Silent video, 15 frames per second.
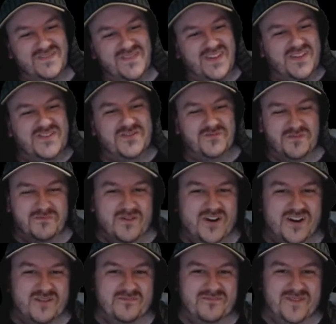the future, we
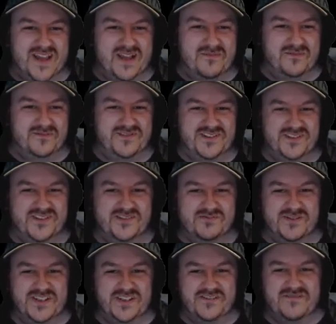might be able to
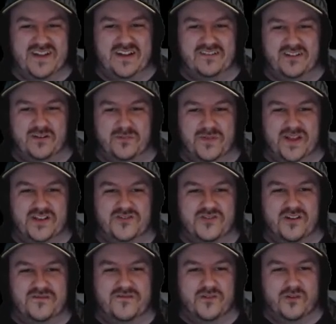switch it around a little bit,
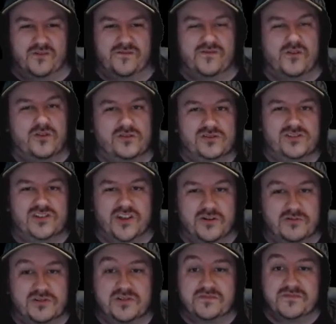try 4-4-2 or